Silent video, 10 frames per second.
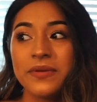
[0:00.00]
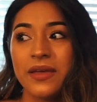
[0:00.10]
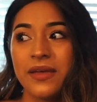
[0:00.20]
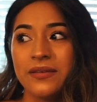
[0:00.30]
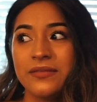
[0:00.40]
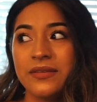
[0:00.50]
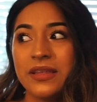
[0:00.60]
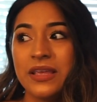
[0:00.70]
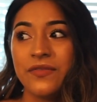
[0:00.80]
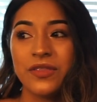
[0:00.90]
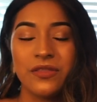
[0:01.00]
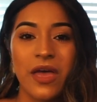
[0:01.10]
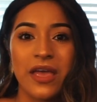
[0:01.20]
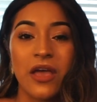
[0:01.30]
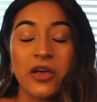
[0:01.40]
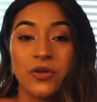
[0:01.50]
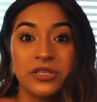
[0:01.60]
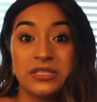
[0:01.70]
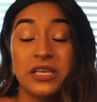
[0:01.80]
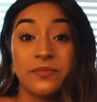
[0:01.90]
and even I
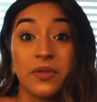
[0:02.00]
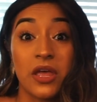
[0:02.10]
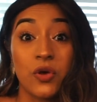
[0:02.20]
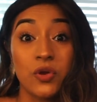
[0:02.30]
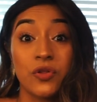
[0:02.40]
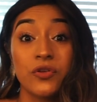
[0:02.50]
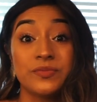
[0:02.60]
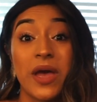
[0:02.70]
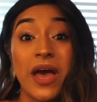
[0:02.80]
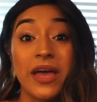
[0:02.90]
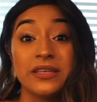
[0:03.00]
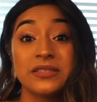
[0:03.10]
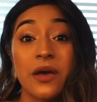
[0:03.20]
couldn't sleep, like I couldn't close my eyes.